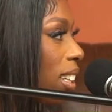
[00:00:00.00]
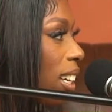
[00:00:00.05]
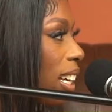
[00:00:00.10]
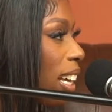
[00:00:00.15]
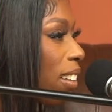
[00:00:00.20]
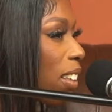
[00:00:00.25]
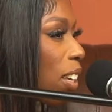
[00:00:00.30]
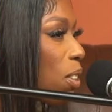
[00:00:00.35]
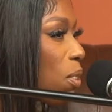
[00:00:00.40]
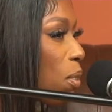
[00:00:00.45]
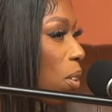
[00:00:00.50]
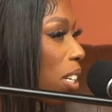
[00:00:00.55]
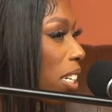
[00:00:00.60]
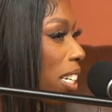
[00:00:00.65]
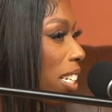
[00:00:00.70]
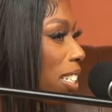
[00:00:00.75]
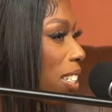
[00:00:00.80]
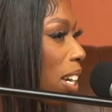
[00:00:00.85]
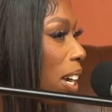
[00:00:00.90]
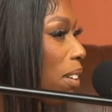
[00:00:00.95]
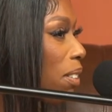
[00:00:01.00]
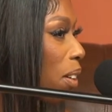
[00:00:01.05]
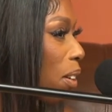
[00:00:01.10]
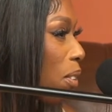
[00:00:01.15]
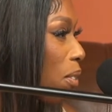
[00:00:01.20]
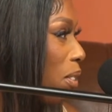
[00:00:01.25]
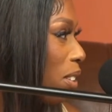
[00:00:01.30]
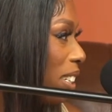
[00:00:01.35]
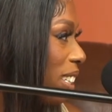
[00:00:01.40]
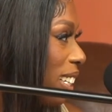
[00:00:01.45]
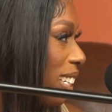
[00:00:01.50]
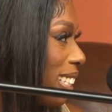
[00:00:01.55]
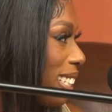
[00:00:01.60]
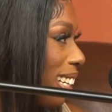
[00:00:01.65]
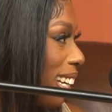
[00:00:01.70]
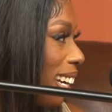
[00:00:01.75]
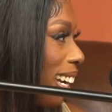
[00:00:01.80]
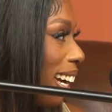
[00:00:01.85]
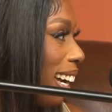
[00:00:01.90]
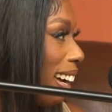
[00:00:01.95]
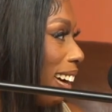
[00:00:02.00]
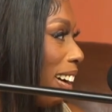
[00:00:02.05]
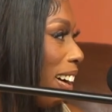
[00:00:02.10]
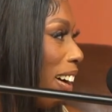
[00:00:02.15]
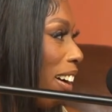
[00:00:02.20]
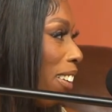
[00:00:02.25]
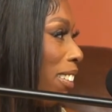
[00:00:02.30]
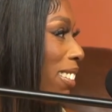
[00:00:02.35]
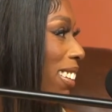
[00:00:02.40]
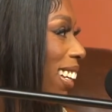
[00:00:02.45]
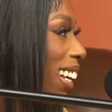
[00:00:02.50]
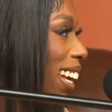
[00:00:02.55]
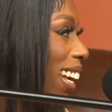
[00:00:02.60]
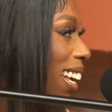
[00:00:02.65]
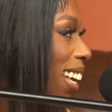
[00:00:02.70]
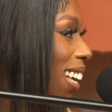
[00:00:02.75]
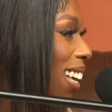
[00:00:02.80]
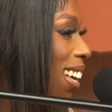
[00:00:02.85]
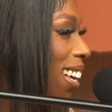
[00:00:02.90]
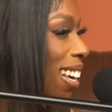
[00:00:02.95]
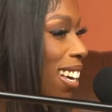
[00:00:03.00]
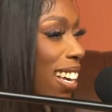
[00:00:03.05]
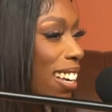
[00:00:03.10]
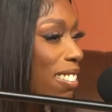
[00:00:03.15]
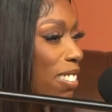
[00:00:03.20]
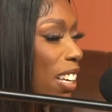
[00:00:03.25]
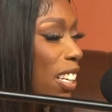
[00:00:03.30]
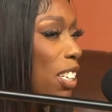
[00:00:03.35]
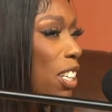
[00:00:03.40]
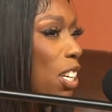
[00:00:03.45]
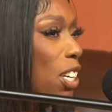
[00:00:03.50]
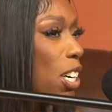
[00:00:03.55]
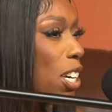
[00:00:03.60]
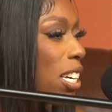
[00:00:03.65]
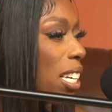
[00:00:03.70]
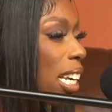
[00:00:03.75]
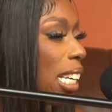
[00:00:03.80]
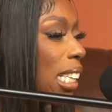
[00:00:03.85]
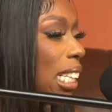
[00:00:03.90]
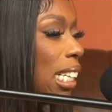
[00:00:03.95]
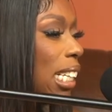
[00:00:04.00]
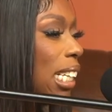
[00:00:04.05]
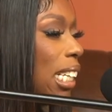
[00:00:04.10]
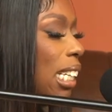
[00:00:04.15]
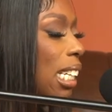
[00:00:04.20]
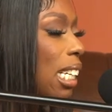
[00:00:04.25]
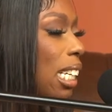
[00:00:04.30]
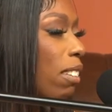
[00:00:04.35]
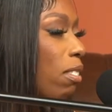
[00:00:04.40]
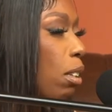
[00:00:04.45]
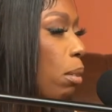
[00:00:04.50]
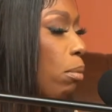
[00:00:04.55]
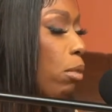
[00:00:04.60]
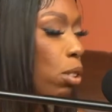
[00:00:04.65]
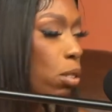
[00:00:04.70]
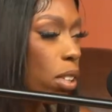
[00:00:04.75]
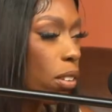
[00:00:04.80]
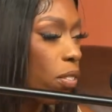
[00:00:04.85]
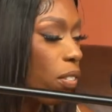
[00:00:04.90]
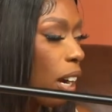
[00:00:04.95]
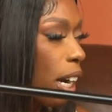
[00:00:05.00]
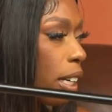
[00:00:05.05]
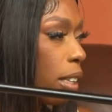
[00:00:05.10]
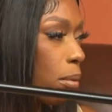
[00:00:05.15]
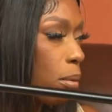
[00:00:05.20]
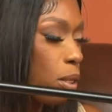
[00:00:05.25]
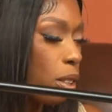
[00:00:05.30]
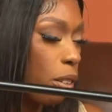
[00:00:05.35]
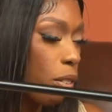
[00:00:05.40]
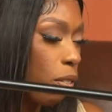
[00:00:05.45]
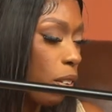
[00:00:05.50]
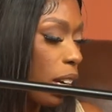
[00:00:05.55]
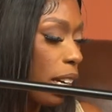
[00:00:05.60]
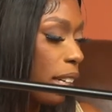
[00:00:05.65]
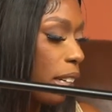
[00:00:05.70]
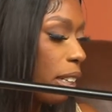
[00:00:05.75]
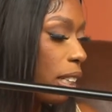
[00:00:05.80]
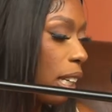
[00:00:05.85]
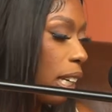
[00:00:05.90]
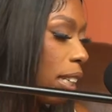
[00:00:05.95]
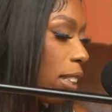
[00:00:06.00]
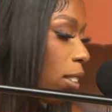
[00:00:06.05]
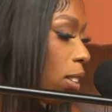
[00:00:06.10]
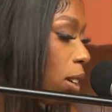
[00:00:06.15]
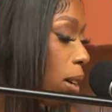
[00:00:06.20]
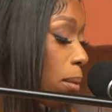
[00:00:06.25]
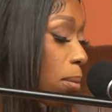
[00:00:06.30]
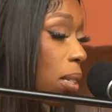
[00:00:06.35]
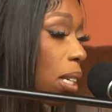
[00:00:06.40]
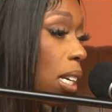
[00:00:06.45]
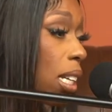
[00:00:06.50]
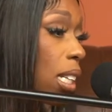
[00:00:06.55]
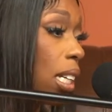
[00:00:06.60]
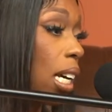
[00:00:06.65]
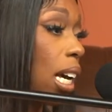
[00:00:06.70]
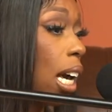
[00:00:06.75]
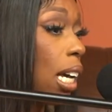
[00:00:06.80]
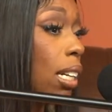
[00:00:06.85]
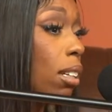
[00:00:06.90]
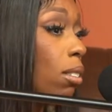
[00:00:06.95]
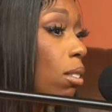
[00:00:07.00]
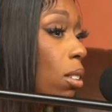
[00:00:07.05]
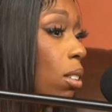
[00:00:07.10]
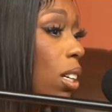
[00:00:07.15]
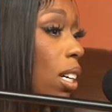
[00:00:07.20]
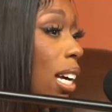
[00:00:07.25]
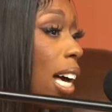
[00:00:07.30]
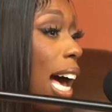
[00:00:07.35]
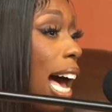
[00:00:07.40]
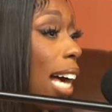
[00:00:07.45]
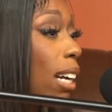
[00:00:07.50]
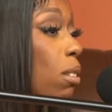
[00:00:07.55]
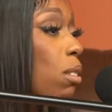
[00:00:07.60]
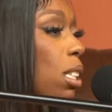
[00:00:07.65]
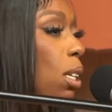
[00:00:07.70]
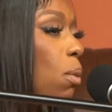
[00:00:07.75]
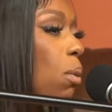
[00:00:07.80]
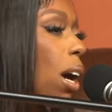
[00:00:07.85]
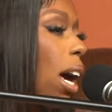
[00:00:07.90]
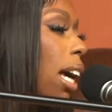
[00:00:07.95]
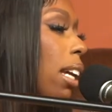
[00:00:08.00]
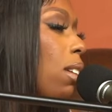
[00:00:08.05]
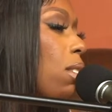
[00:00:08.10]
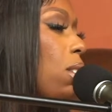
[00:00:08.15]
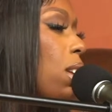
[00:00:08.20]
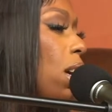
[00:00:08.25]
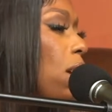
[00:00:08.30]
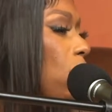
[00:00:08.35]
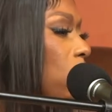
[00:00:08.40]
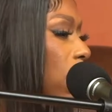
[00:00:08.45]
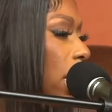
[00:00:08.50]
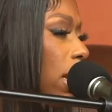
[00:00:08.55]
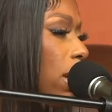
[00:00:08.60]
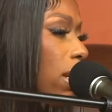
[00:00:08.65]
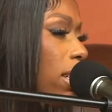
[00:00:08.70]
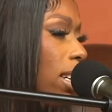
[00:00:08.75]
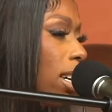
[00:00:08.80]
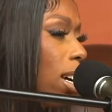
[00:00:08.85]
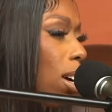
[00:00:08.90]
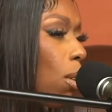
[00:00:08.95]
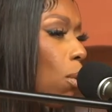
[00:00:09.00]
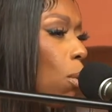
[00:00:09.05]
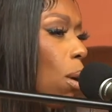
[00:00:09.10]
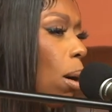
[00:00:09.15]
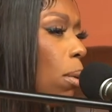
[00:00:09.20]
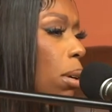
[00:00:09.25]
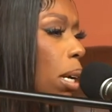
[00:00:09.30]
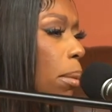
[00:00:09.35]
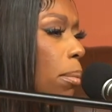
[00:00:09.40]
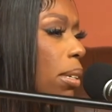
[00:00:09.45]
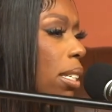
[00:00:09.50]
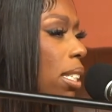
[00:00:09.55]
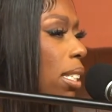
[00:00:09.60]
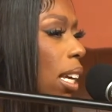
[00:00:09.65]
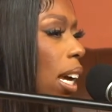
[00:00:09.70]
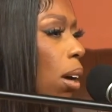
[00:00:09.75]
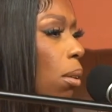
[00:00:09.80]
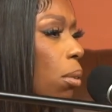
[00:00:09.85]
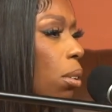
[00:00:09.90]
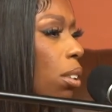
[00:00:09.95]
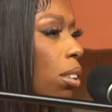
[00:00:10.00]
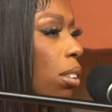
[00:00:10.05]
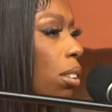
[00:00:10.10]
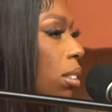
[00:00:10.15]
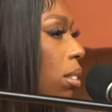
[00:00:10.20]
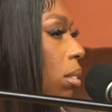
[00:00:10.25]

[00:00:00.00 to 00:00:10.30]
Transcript: If they doing a good job, they doing a good job. Like, they look good. If the music fire, the music fire. Like, you know what I'm saying? Like, I don't know. Like, why would I be sour?